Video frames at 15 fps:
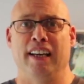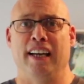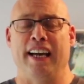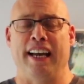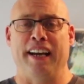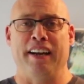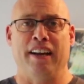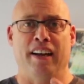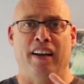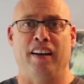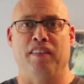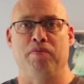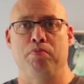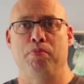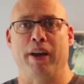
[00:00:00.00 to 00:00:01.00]
And
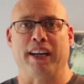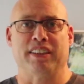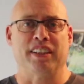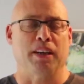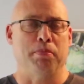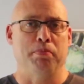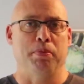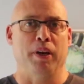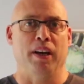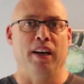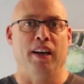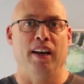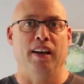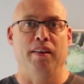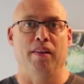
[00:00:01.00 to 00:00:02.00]
I've picked up
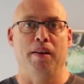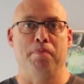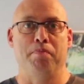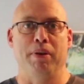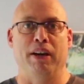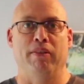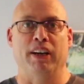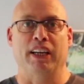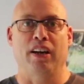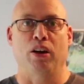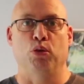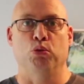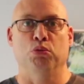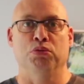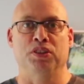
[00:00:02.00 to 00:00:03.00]
a bit of a
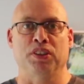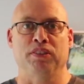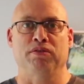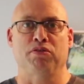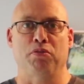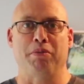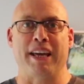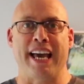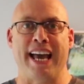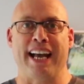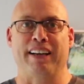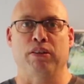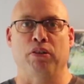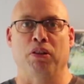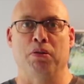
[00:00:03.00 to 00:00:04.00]
cold from the
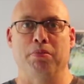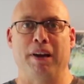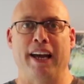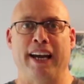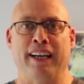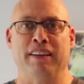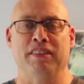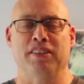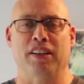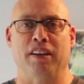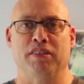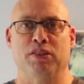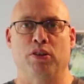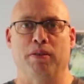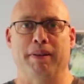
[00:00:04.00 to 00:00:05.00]
aircon on the plane, so
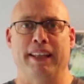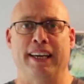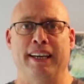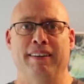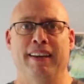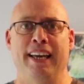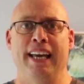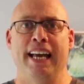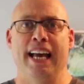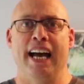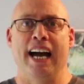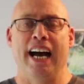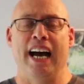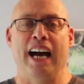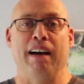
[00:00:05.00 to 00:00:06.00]
sorry about
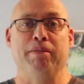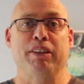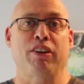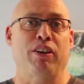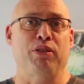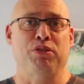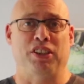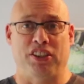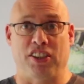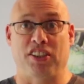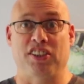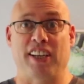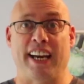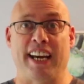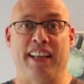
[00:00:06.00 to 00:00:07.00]
that. Can I also
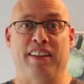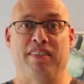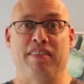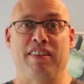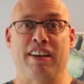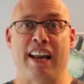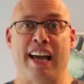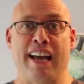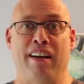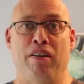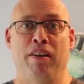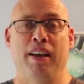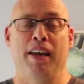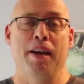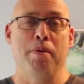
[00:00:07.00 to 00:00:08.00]
just say it
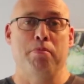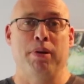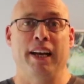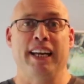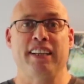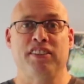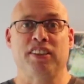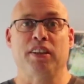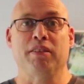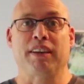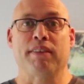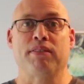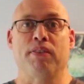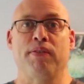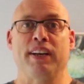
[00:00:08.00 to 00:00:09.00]
now, please do
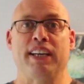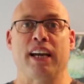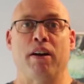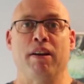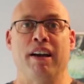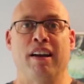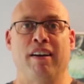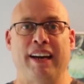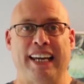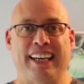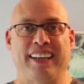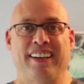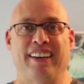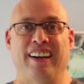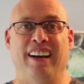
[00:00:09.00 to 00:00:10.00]
give the video a
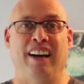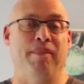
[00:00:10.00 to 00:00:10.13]
like.